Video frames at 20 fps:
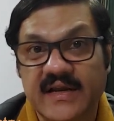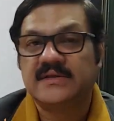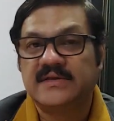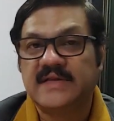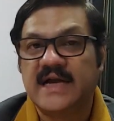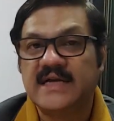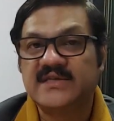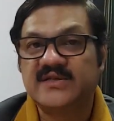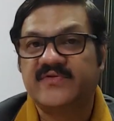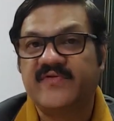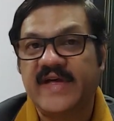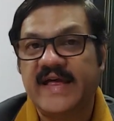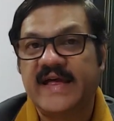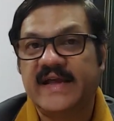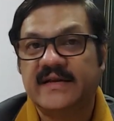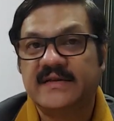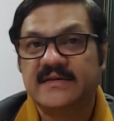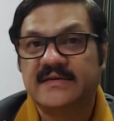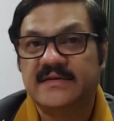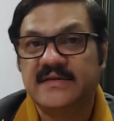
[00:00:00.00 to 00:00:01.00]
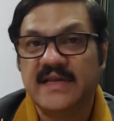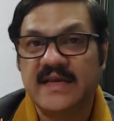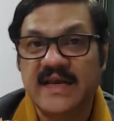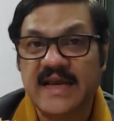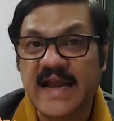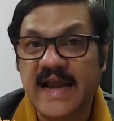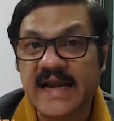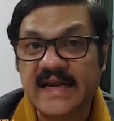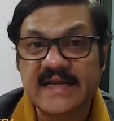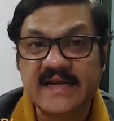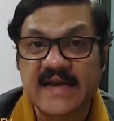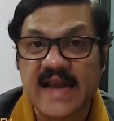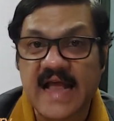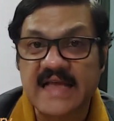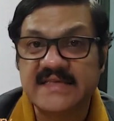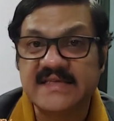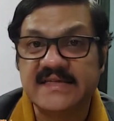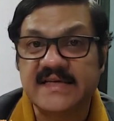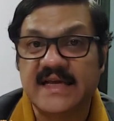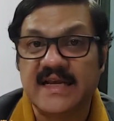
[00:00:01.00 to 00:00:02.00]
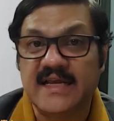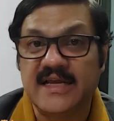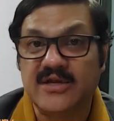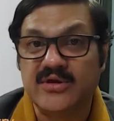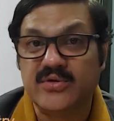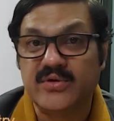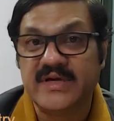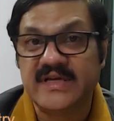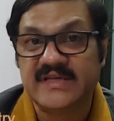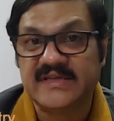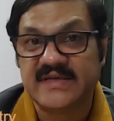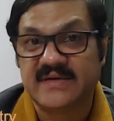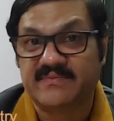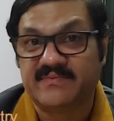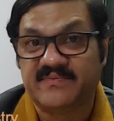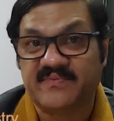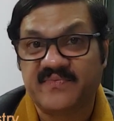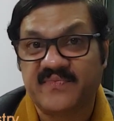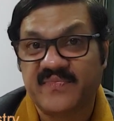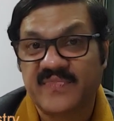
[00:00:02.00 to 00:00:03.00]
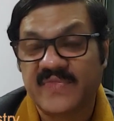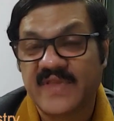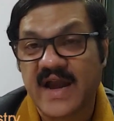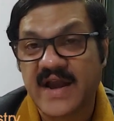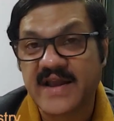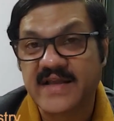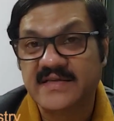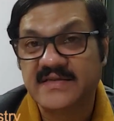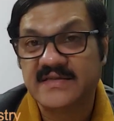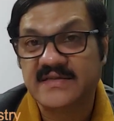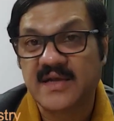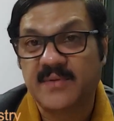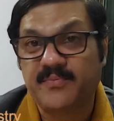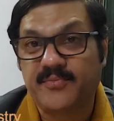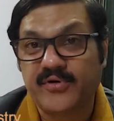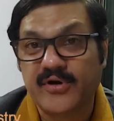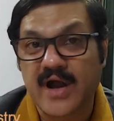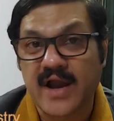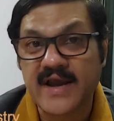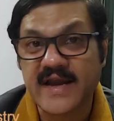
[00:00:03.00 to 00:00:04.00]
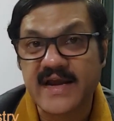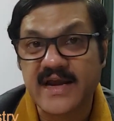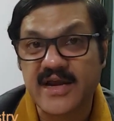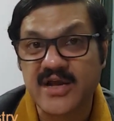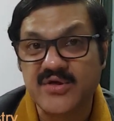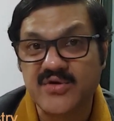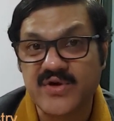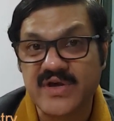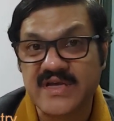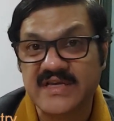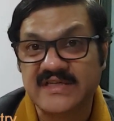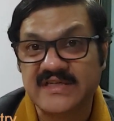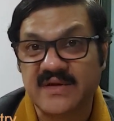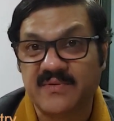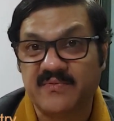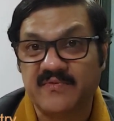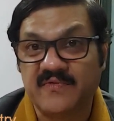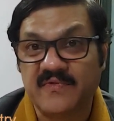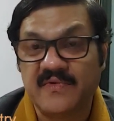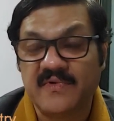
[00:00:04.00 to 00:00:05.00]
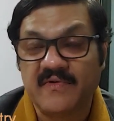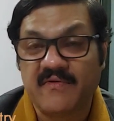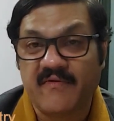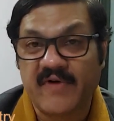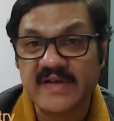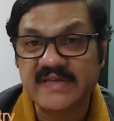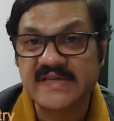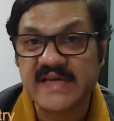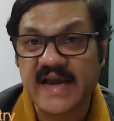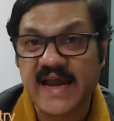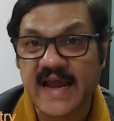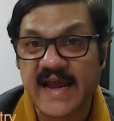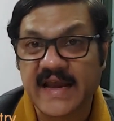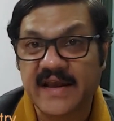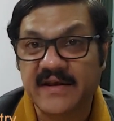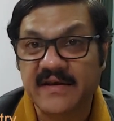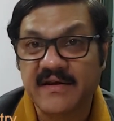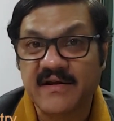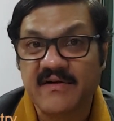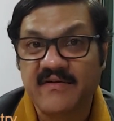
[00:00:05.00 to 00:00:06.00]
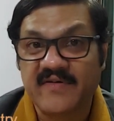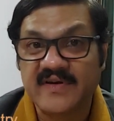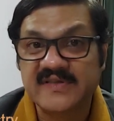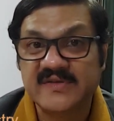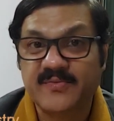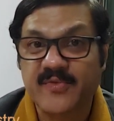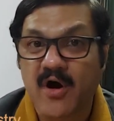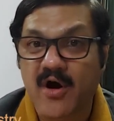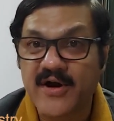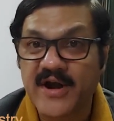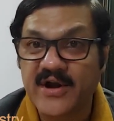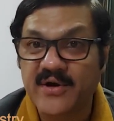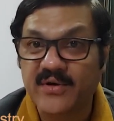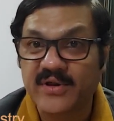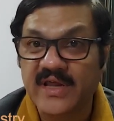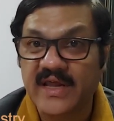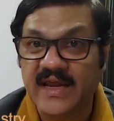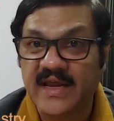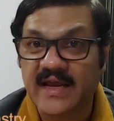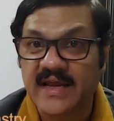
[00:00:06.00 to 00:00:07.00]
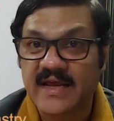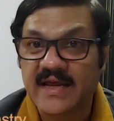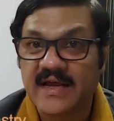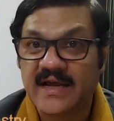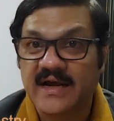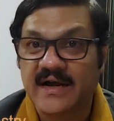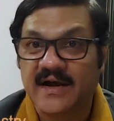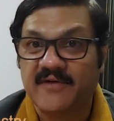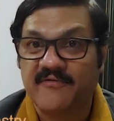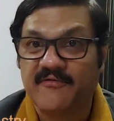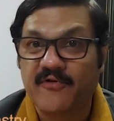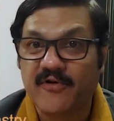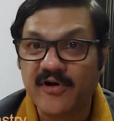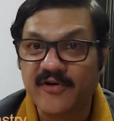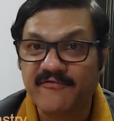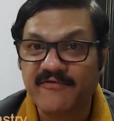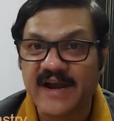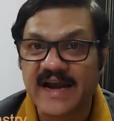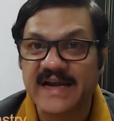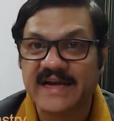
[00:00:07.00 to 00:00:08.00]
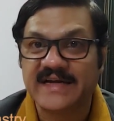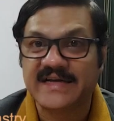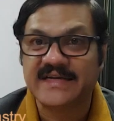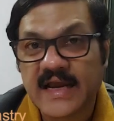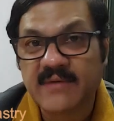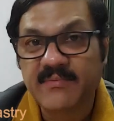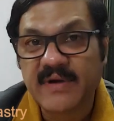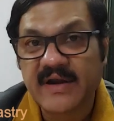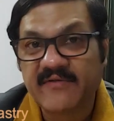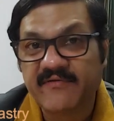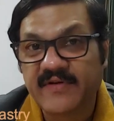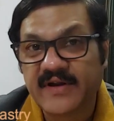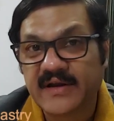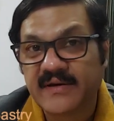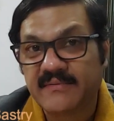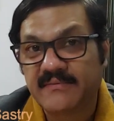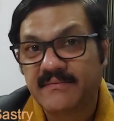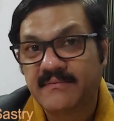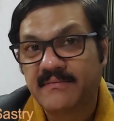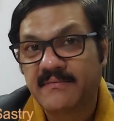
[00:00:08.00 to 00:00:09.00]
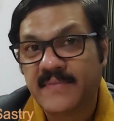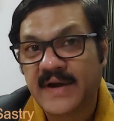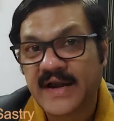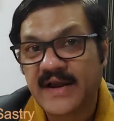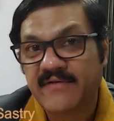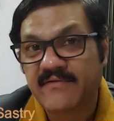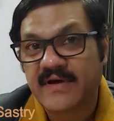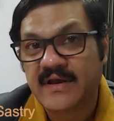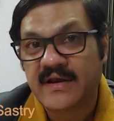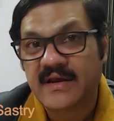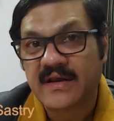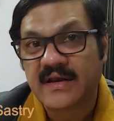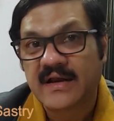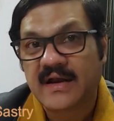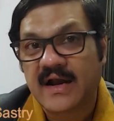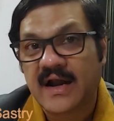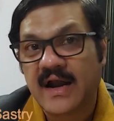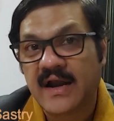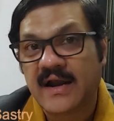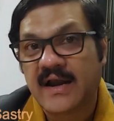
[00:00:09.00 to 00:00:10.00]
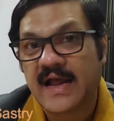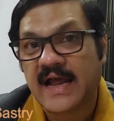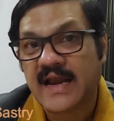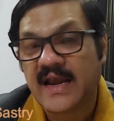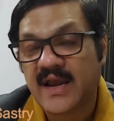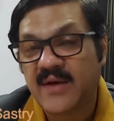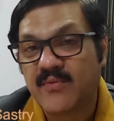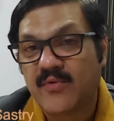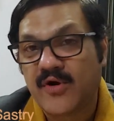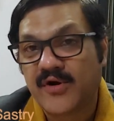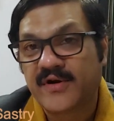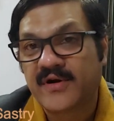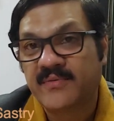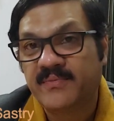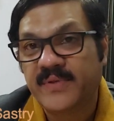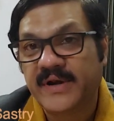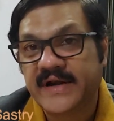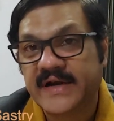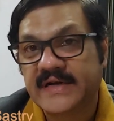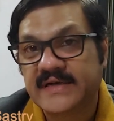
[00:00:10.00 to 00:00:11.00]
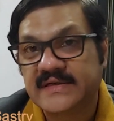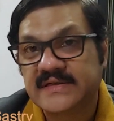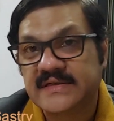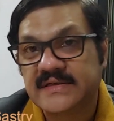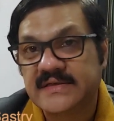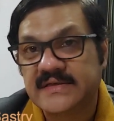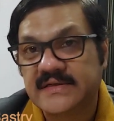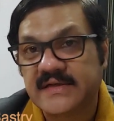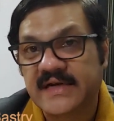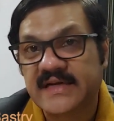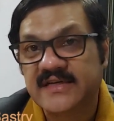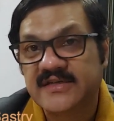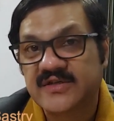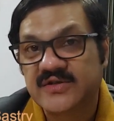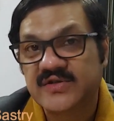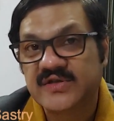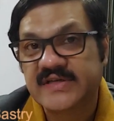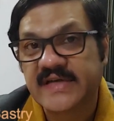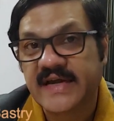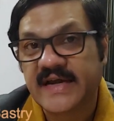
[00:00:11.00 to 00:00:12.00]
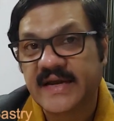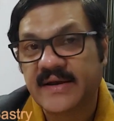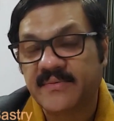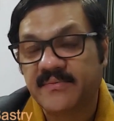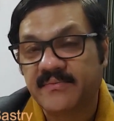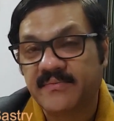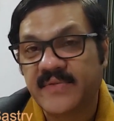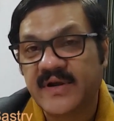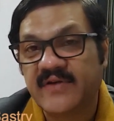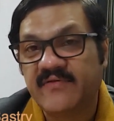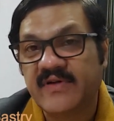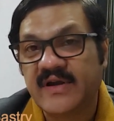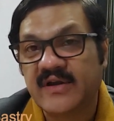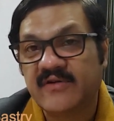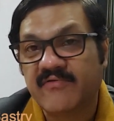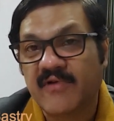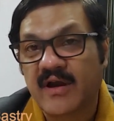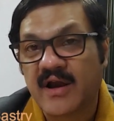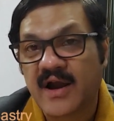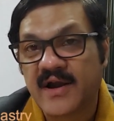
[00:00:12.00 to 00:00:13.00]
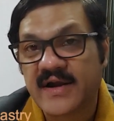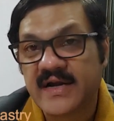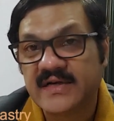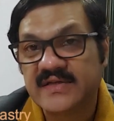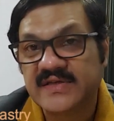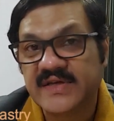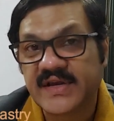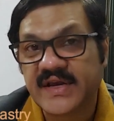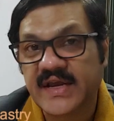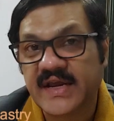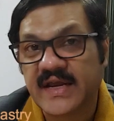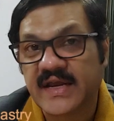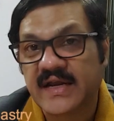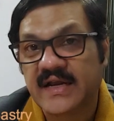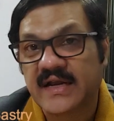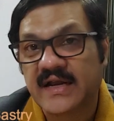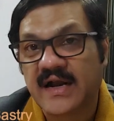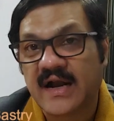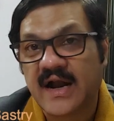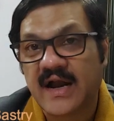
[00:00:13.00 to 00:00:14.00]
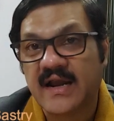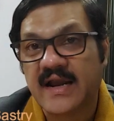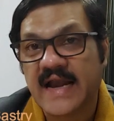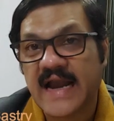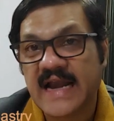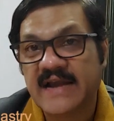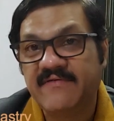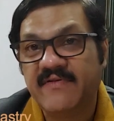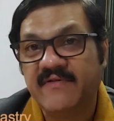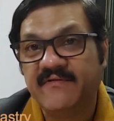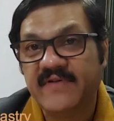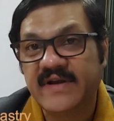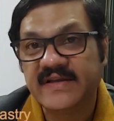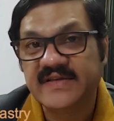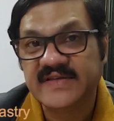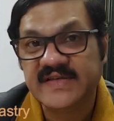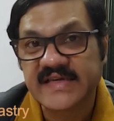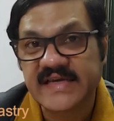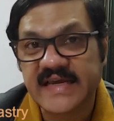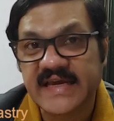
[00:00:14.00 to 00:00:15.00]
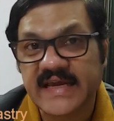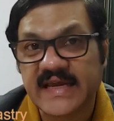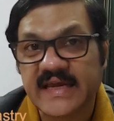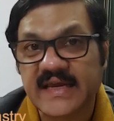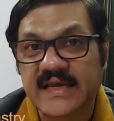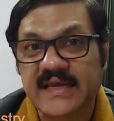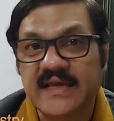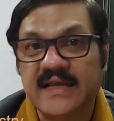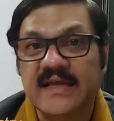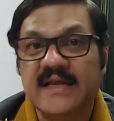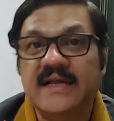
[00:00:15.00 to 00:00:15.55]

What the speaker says: That's where the late classical Hinduism, that is the Puranic Hinduism, once again was brought into the forefront in between medieval and early modern periods, that is to say between 1200 CE and 850 CE.